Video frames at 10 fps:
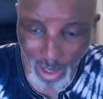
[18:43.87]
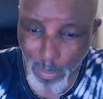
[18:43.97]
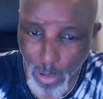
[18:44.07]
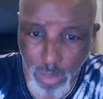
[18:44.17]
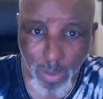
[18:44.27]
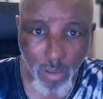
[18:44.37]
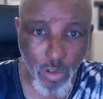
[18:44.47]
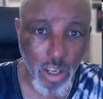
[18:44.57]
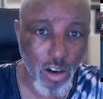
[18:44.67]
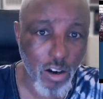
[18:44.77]
pushed back
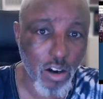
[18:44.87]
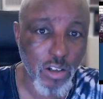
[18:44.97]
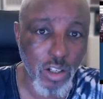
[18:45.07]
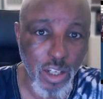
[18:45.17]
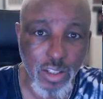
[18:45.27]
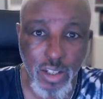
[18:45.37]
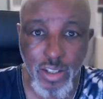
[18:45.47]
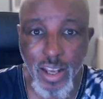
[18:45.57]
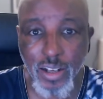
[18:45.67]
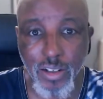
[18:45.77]
really hard, and they said
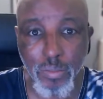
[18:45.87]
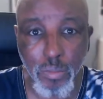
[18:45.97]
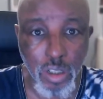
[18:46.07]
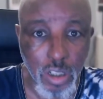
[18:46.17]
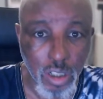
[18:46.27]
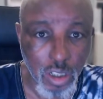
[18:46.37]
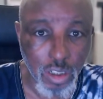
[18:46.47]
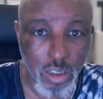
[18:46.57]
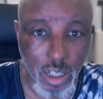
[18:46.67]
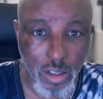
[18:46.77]
that
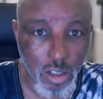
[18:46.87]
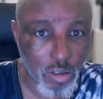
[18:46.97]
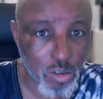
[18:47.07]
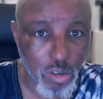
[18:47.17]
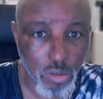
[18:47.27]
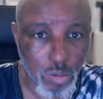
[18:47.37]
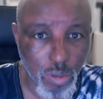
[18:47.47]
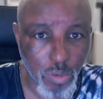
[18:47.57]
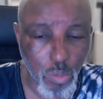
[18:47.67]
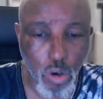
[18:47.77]

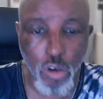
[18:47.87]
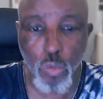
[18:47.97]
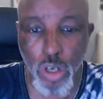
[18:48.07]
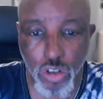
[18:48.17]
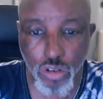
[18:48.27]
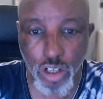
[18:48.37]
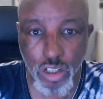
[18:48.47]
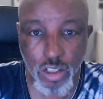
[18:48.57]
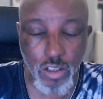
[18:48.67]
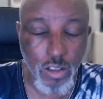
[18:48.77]
the word
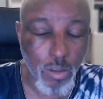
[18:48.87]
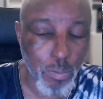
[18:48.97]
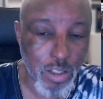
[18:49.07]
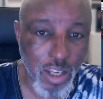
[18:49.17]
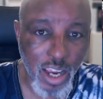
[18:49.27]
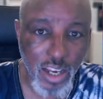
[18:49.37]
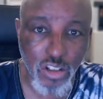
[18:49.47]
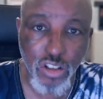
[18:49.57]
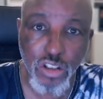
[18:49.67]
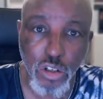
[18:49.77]
Windrush
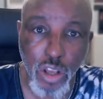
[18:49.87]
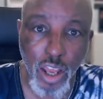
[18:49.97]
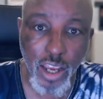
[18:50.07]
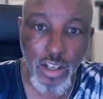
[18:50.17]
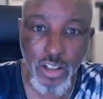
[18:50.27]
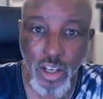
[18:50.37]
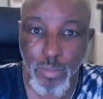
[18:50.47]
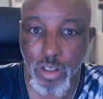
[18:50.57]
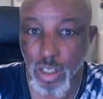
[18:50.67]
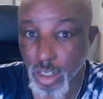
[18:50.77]
pertains to the
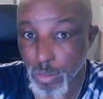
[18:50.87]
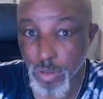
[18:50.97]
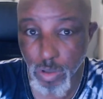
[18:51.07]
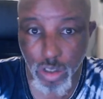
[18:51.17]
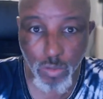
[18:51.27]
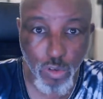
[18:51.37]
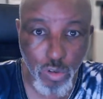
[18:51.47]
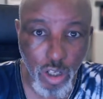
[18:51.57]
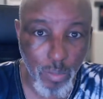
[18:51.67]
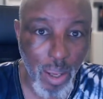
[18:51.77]
HMT, which is a full
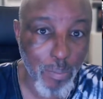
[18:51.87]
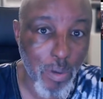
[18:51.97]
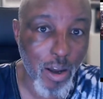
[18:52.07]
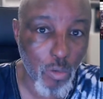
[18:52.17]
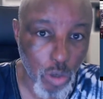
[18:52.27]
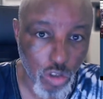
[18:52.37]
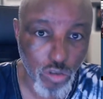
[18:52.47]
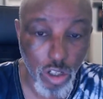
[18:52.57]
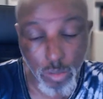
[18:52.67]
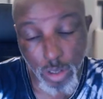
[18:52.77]
name, Empire
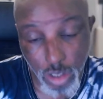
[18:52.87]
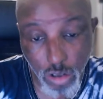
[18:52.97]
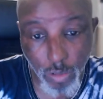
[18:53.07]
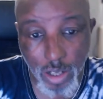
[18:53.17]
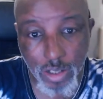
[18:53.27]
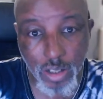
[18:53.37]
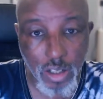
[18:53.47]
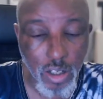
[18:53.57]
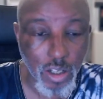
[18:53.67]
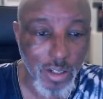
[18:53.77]
Windrush, which is correct,
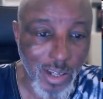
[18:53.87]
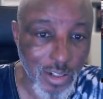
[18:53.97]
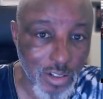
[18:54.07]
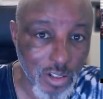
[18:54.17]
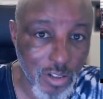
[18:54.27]
and